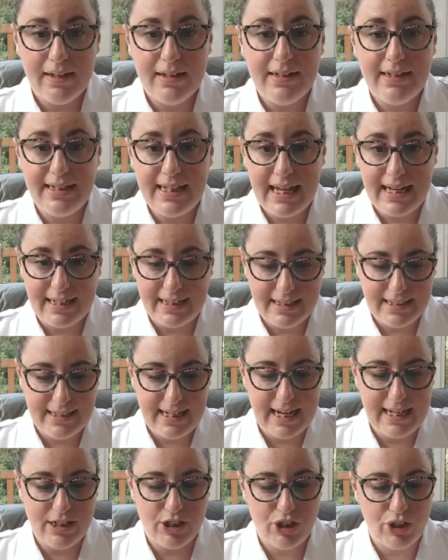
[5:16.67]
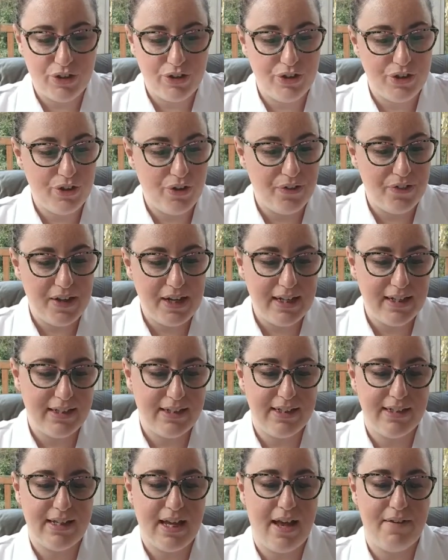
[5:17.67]
Since he's done nothing
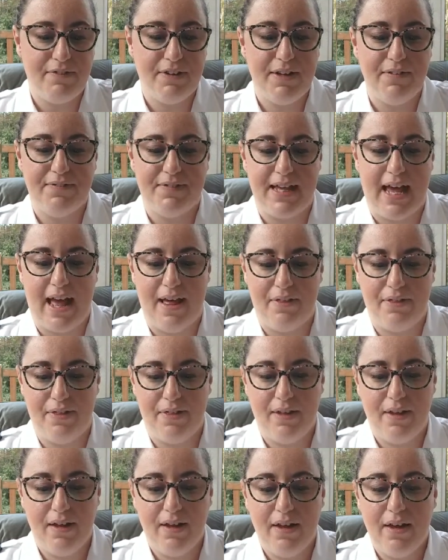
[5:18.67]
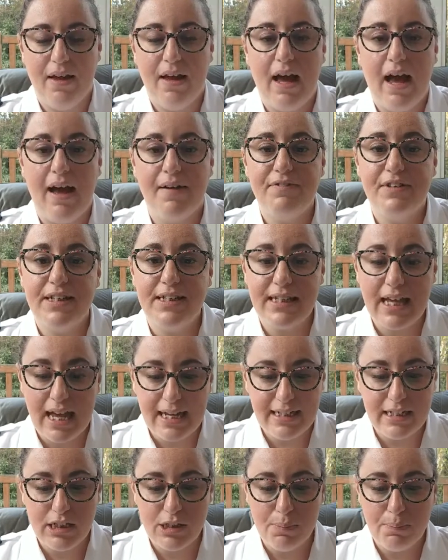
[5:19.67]
deserving of death, I've
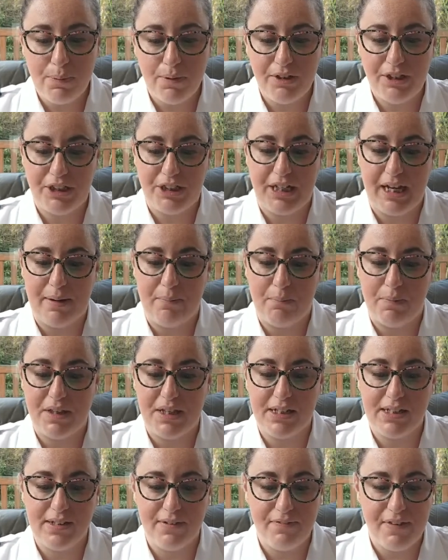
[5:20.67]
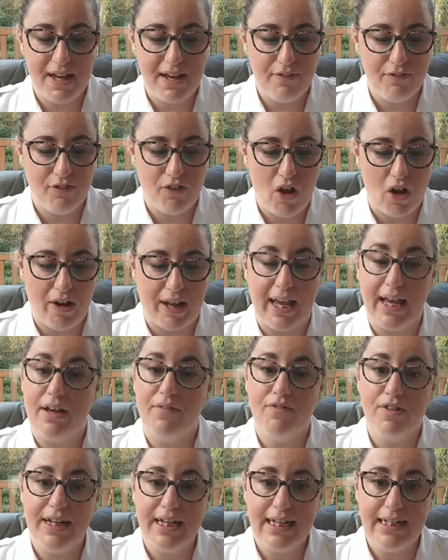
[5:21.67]
decided to punish him with a severe flogging
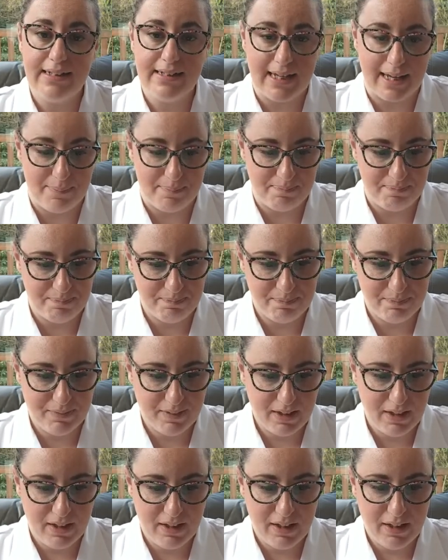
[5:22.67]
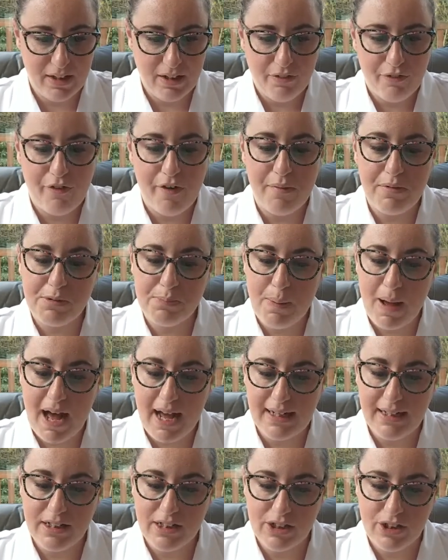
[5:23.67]
and release him. For it was
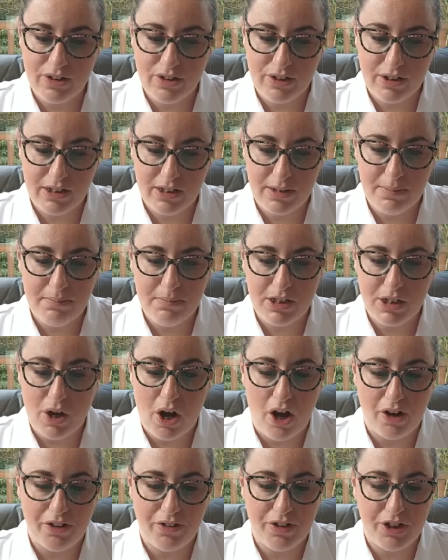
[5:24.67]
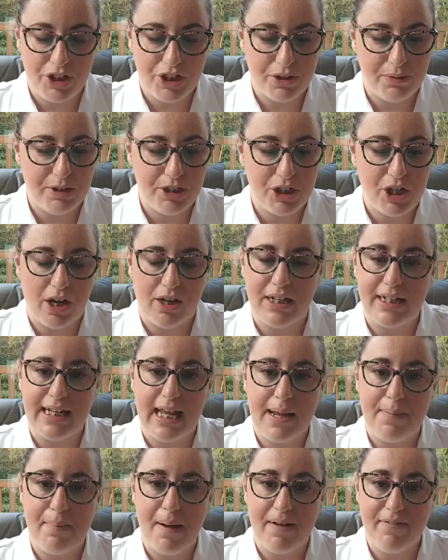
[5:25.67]
Pilate's custom to honour the Jewish
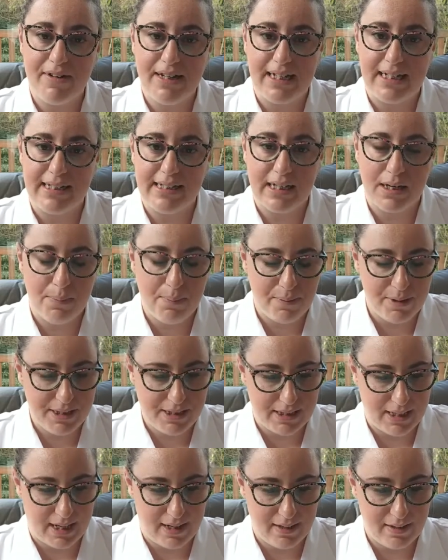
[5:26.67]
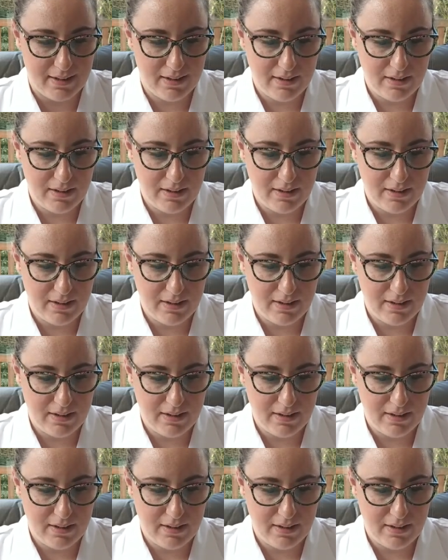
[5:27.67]
holiday by releasing a prisoner.